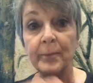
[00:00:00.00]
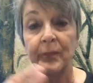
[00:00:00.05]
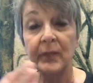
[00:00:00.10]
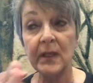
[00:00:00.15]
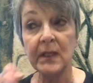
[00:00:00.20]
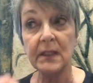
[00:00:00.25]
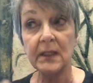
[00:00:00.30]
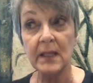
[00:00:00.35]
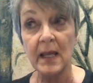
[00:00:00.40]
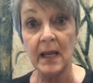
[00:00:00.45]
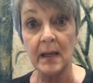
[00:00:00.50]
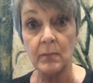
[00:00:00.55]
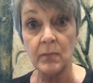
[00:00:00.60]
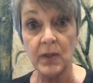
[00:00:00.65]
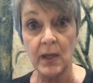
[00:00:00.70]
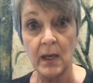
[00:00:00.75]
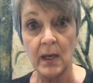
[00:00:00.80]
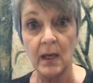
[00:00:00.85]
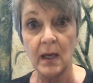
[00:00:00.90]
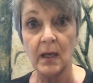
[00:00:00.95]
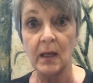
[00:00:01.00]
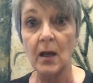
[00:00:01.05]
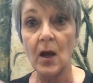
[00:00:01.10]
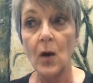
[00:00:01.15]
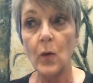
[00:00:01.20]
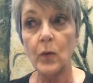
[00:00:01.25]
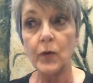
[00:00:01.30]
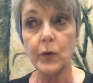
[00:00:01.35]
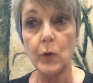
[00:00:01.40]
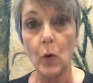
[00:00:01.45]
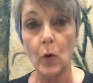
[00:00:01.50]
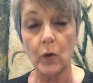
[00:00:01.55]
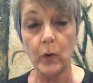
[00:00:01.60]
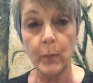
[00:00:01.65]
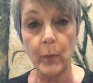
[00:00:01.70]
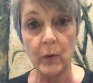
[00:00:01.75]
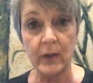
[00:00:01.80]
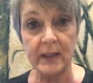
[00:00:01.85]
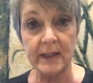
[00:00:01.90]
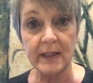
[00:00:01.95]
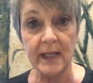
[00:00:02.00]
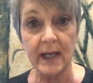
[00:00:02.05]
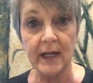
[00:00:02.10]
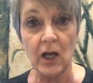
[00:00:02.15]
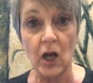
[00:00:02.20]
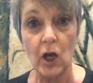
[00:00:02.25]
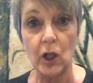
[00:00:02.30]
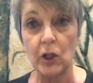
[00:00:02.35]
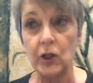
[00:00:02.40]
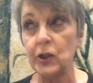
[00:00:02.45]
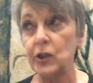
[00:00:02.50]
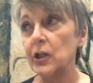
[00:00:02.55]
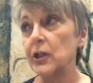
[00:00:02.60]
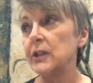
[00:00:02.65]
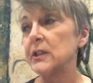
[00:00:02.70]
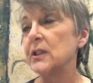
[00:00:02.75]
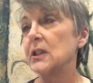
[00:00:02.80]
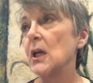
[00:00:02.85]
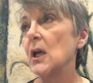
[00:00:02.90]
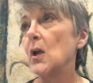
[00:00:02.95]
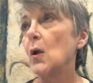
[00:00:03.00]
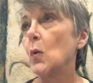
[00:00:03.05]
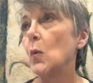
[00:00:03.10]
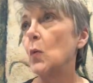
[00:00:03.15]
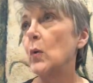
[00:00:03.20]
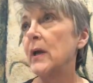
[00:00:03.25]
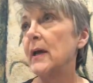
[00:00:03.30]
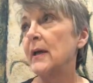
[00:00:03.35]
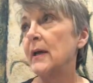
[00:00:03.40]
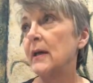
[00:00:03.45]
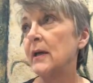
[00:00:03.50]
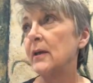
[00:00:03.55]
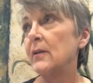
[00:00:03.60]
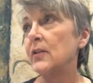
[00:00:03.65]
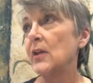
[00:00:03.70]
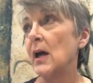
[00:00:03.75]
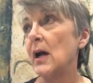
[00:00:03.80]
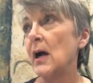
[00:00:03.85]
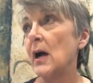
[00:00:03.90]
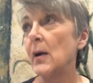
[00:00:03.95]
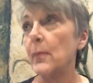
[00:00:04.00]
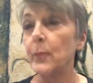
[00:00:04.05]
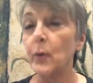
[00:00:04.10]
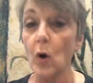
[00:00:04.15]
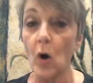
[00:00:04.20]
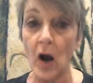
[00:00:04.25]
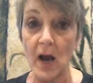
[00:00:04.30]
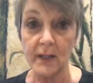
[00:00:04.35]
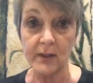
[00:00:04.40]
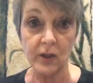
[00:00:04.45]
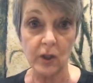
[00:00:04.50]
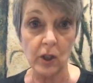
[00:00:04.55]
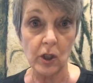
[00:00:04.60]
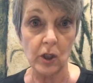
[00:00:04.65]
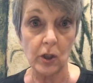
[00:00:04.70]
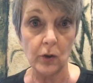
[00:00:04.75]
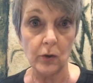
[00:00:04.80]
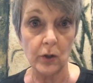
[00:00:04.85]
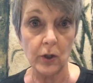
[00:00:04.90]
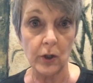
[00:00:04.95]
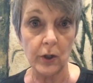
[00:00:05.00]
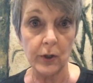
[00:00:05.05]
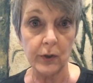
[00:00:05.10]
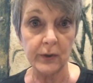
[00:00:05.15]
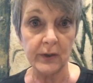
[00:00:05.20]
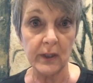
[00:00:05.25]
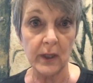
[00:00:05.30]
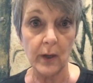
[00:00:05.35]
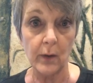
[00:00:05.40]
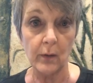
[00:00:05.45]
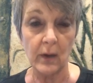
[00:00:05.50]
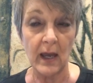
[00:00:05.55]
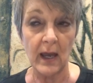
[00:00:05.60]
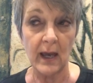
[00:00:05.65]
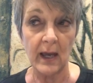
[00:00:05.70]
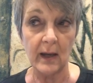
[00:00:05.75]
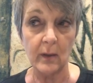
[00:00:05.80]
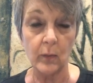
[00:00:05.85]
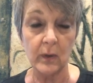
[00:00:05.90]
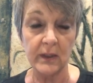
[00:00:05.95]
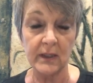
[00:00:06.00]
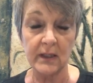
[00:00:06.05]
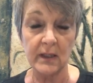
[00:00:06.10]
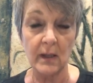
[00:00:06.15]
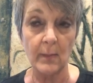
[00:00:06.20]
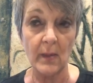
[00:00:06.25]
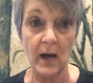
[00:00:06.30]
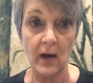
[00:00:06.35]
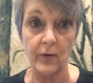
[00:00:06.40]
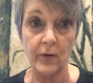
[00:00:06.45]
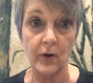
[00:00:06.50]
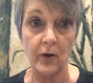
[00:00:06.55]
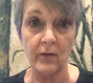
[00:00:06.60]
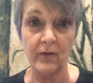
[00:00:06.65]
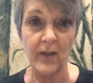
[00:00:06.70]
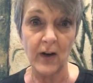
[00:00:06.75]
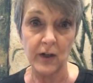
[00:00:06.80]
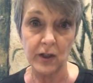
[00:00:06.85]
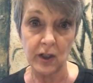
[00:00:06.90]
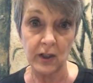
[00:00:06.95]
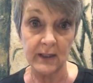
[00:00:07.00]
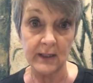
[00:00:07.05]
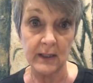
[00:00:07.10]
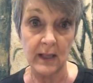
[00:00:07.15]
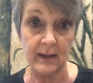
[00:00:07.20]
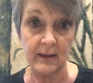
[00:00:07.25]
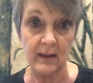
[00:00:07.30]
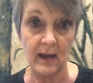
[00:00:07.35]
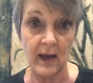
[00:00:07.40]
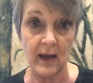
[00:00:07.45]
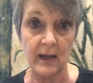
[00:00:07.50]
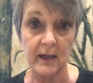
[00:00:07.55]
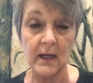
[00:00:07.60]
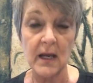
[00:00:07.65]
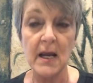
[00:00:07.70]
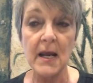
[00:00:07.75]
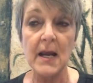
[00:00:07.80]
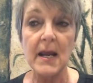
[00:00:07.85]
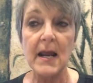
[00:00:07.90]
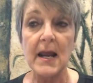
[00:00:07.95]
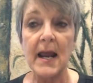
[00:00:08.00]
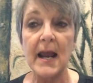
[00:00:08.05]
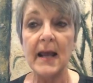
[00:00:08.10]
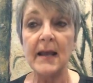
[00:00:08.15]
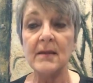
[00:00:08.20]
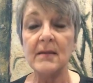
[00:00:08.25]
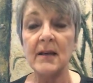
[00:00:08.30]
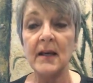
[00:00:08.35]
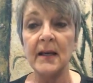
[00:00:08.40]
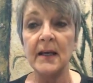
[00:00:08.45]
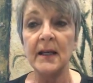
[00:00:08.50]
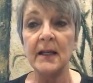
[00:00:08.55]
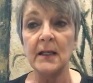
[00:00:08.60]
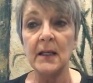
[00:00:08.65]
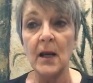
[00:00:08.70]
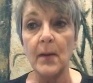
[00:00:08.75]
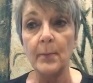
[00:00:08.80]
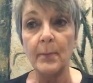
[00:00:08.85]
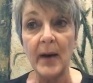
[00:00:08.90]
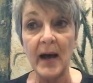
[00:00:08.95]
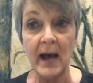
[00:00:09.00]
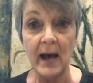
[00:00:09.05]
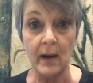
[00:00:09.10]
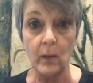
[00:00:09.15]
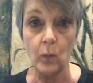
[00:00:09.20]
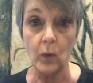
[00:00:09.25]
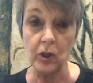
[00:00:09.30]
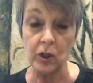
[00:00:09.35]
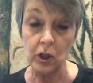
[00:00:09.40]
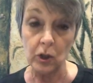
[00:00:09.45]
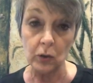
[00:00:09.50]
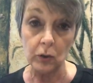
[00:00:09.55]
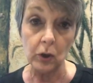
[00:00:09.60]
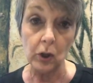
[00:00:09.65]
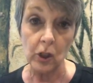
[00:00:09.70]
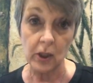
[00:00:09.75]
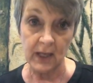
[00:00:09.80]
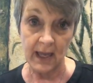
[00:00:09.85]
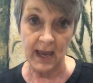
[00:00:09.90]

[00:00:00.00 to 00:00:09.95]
The same thing with court-appointed psychologists, with prosecutors, okay, with some other functions like that. But when you look